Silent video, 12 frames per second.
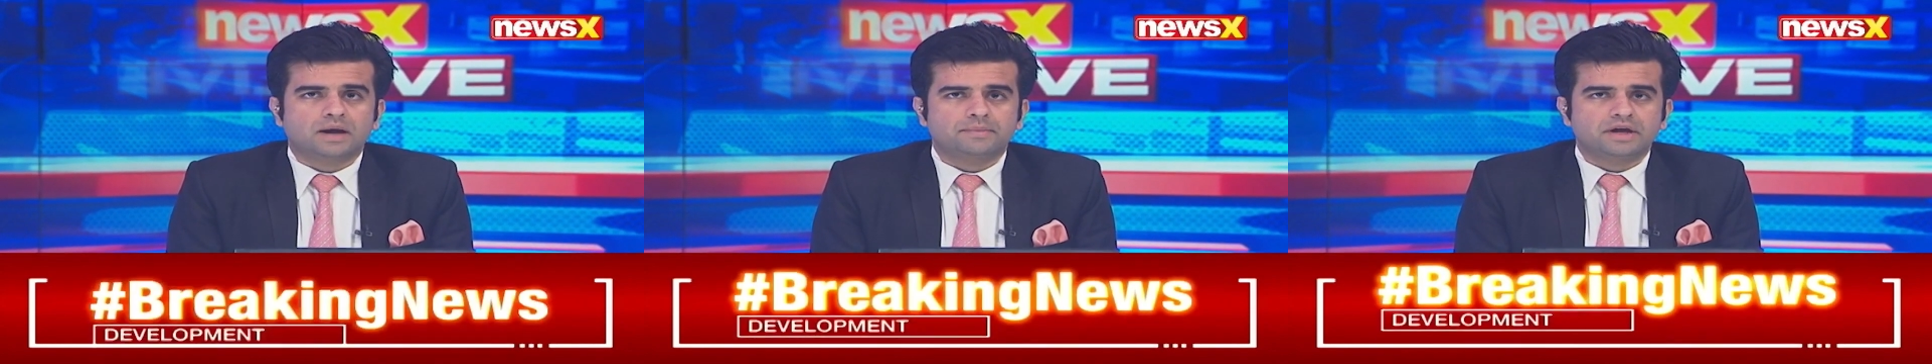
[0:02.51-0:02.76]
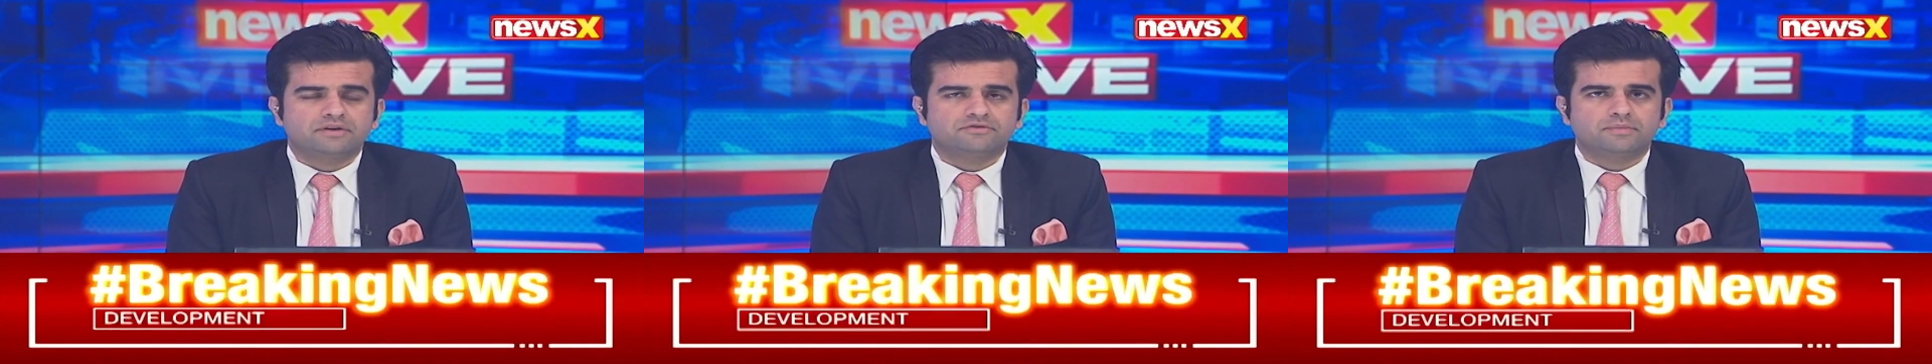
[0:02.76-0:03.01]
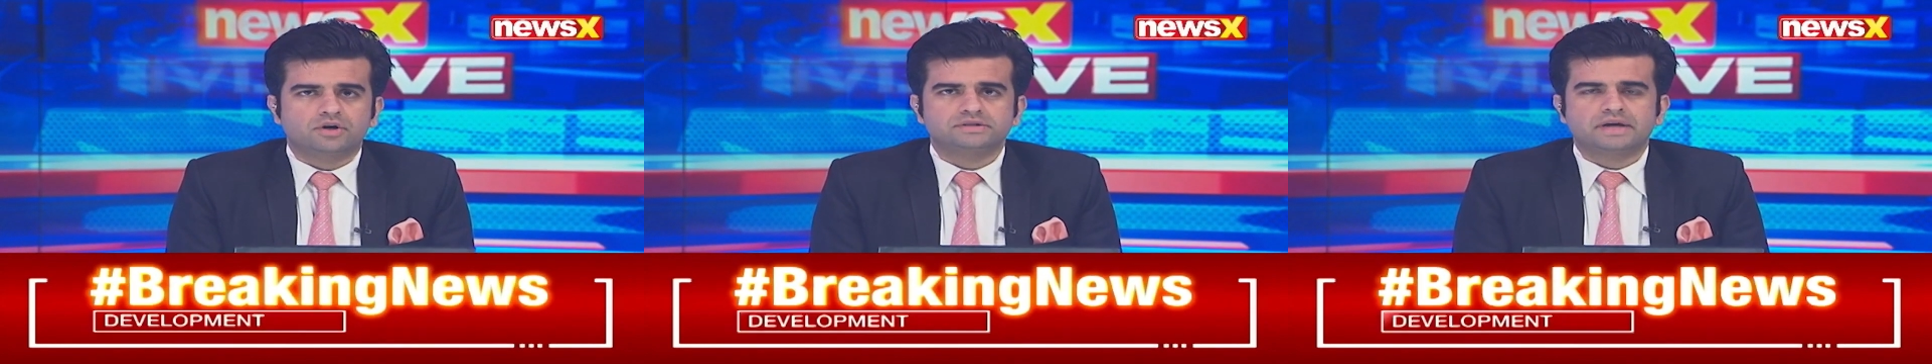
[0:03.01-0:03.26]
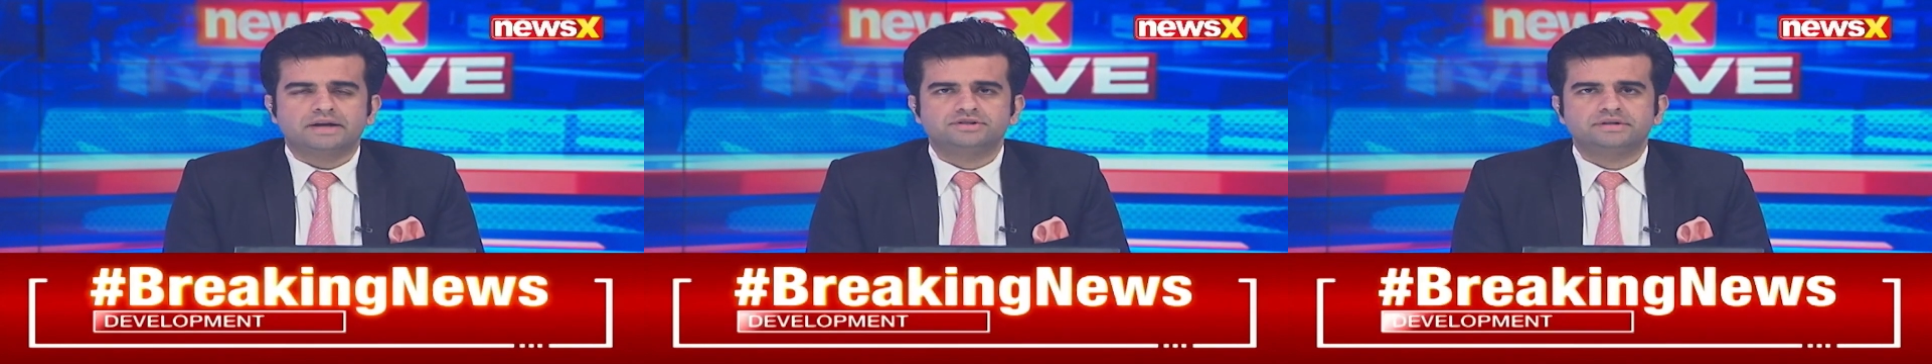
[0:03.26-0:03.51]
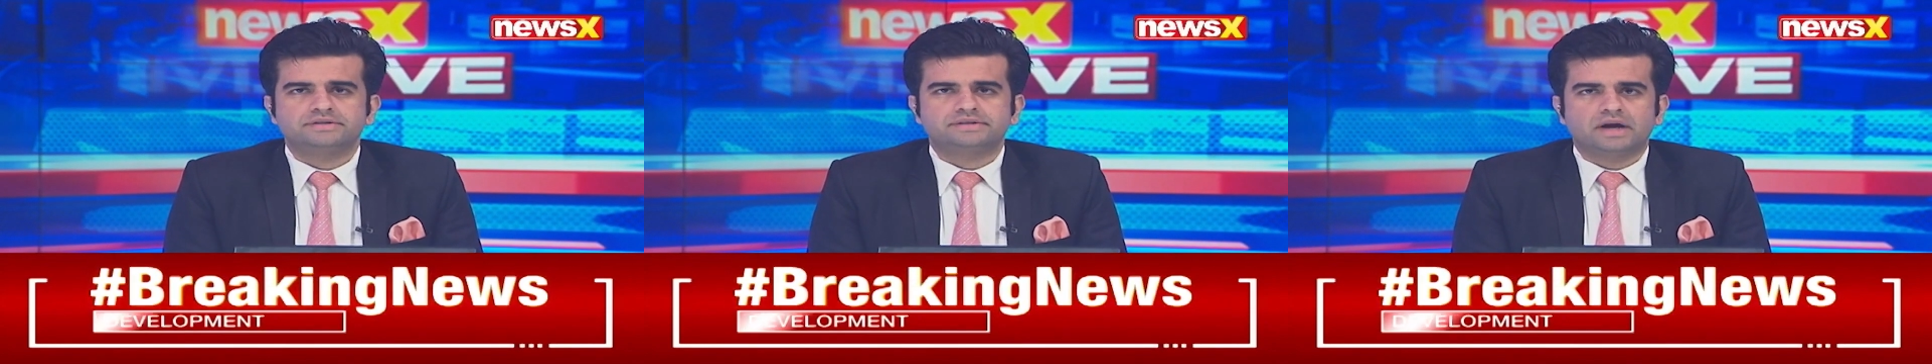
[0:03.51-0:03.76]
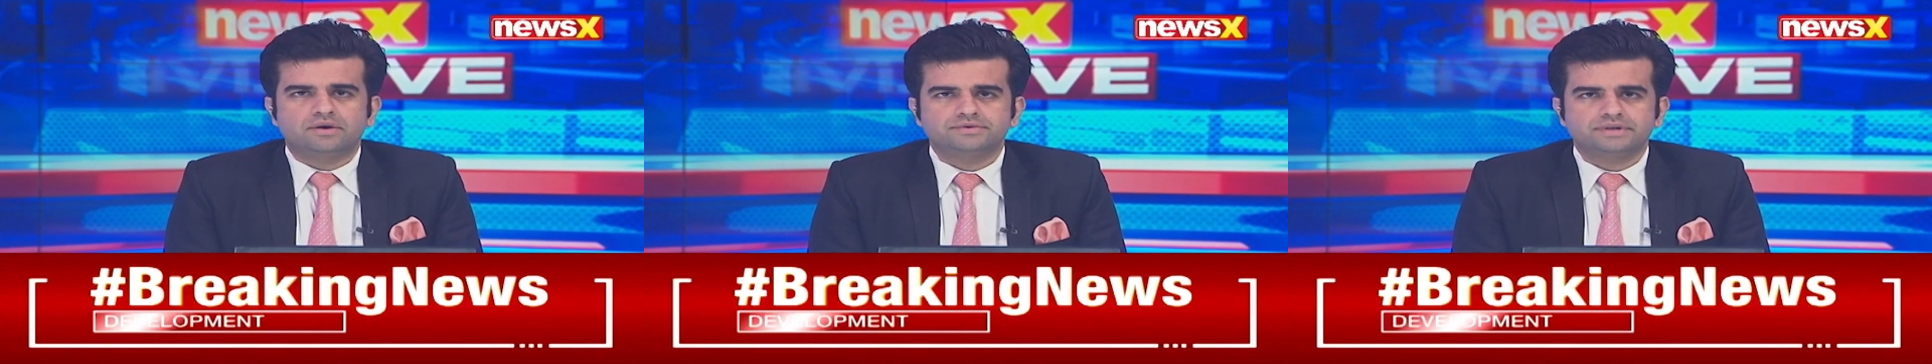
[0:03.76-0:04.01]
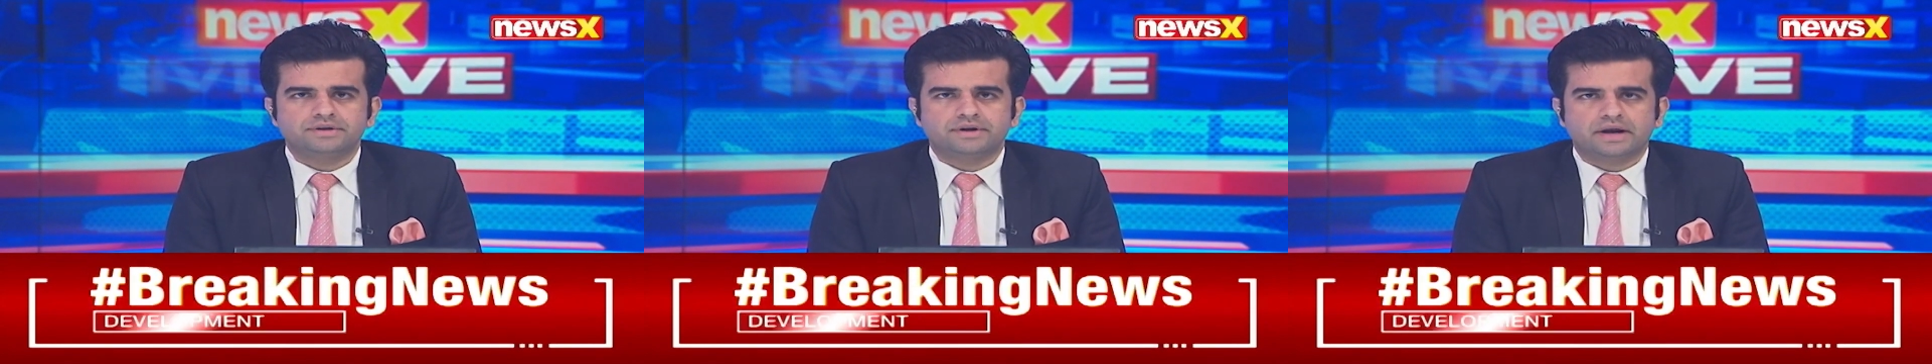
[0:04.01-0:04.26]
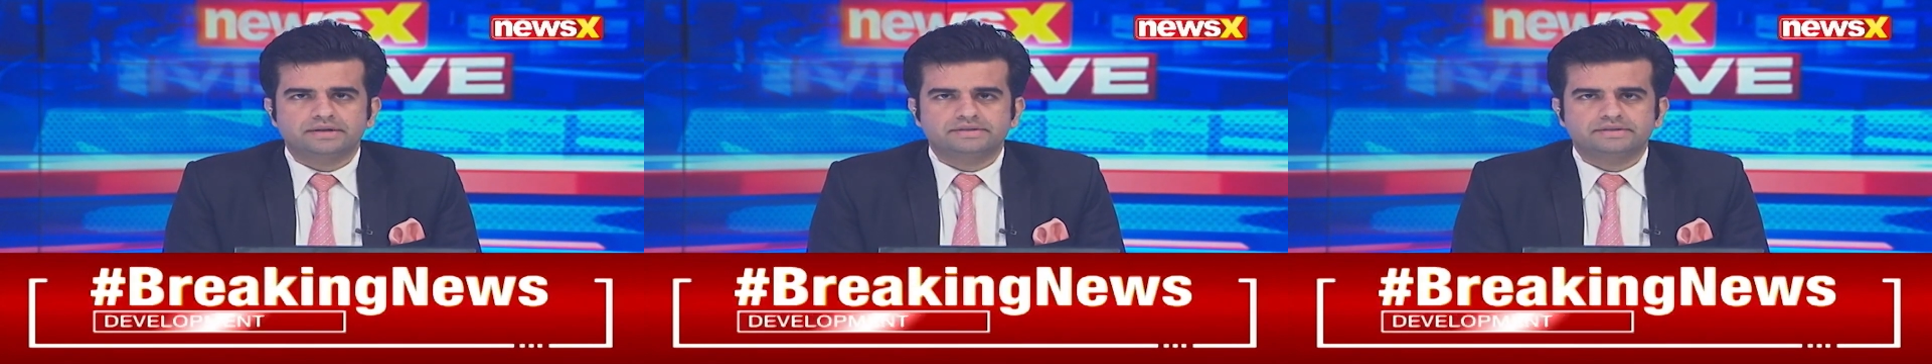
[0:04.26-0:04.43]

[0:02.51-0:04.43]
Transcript: coming in from Los Angeles County. United